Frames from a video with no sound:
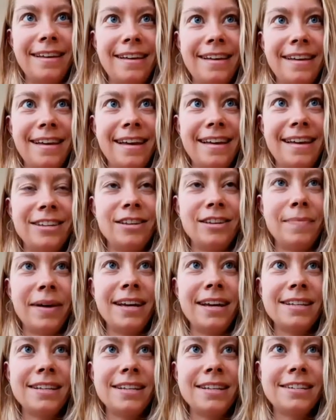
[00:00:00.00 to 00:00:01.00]
And you
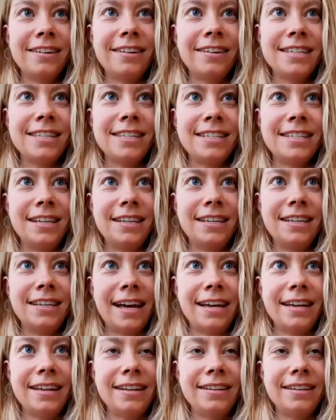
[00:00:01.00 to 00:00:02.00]
might start to see
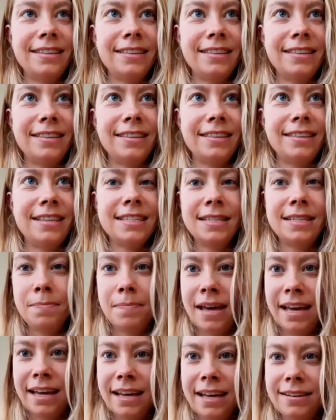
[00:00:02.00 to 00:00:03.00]
that this
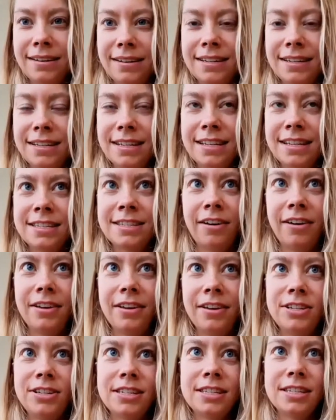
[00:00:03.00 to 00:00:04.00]
demand is
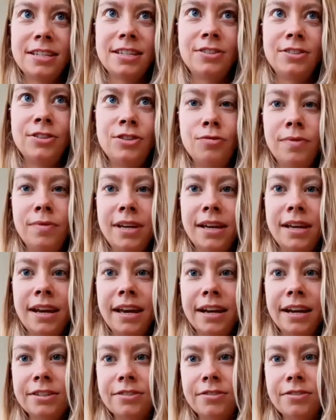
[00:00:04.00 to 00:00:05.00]
not just doing an
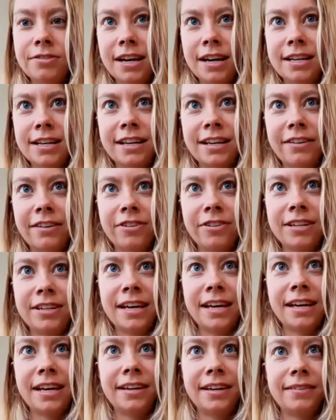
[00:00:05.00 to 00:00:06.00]
exercise every
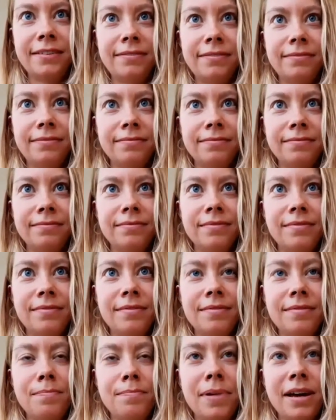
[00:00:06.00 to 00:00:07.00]
day,
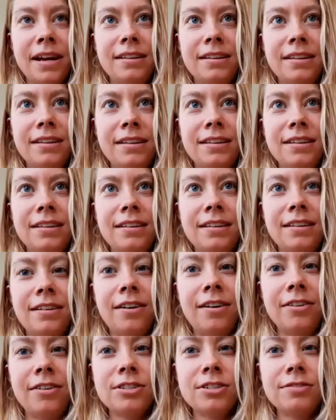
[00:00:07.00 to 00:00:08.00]
but it
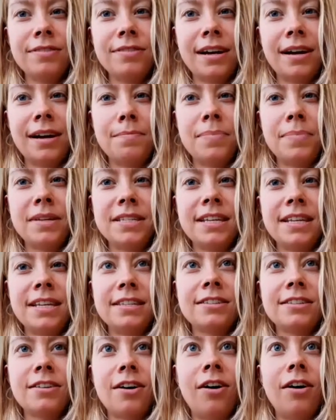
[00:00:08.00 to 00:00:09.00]
also
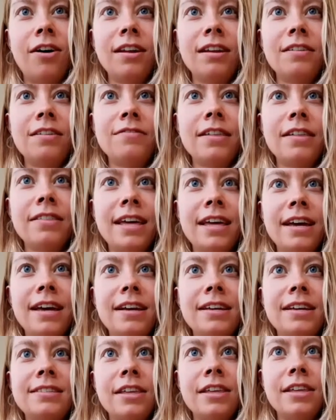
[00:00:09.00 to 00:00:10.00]
encompasses all of the
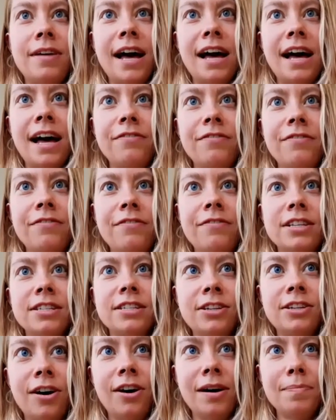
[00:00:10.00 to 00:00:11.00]
things that you have to
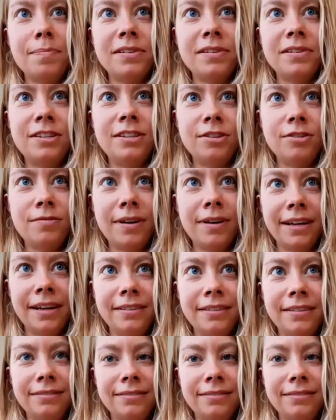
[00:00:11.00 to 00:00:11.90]
stop doing